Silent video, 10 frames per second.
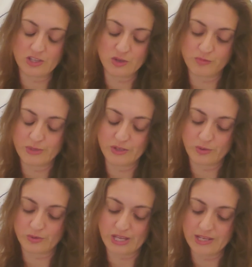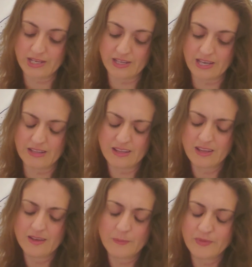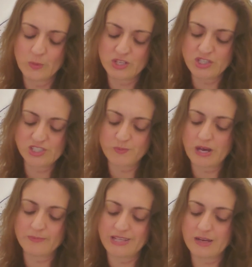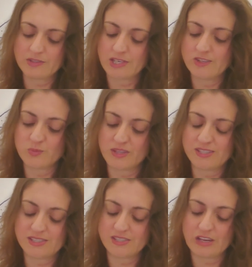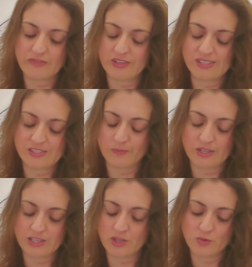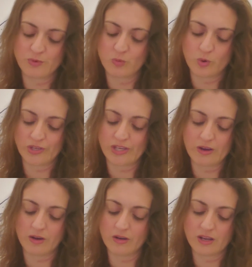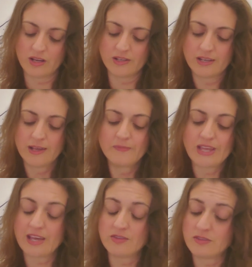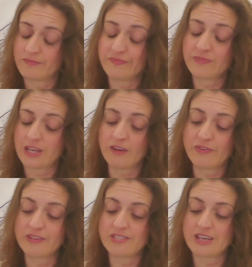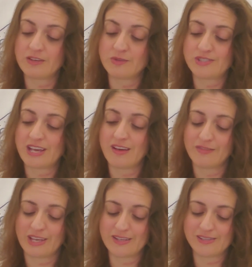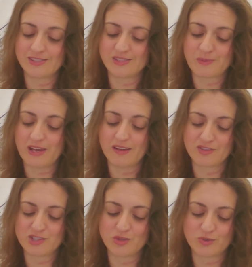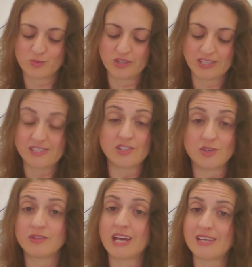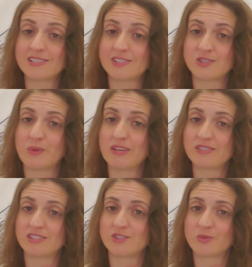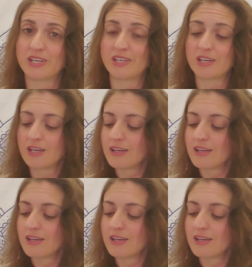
that you've been creating. And what just popped out tells me this is definitely something that you've been working hard on. And careful the tale you tell, that is the spell. Children will listen. You're casting spells this week.